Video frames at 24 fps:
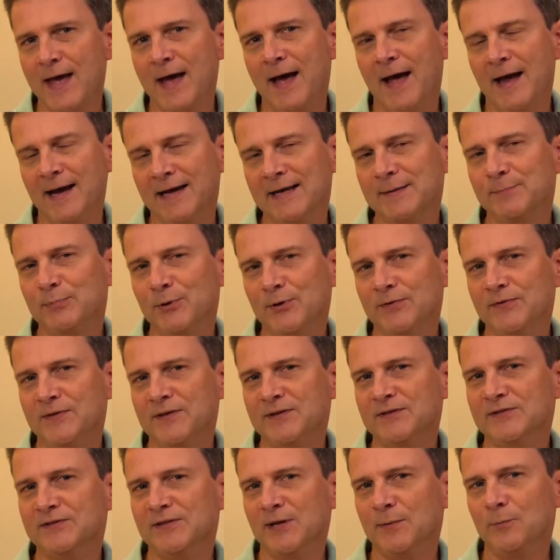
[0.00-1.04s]
I can put
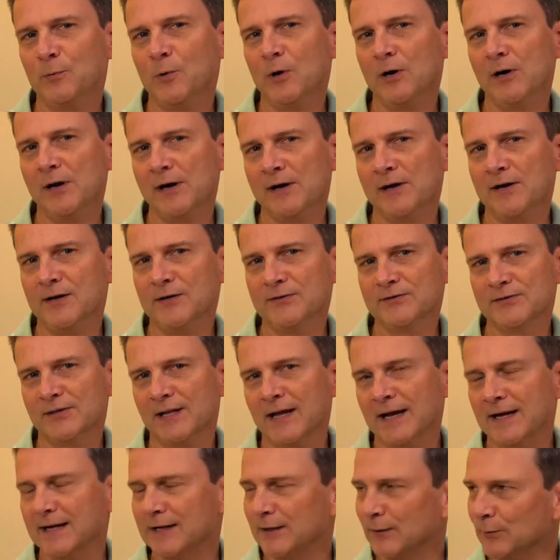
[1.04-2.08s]
this somewhere else,
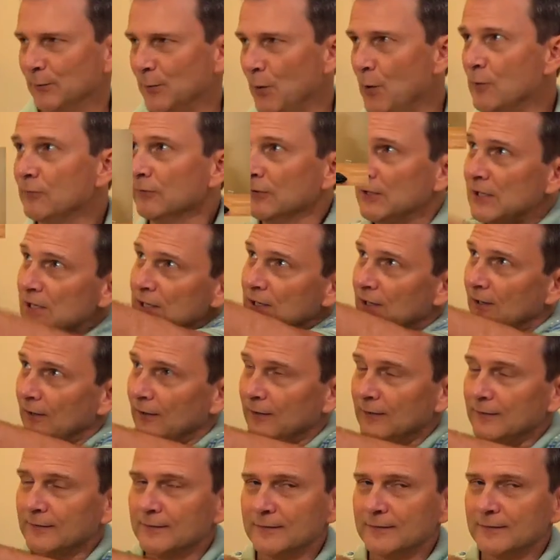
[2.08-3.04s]
like over here.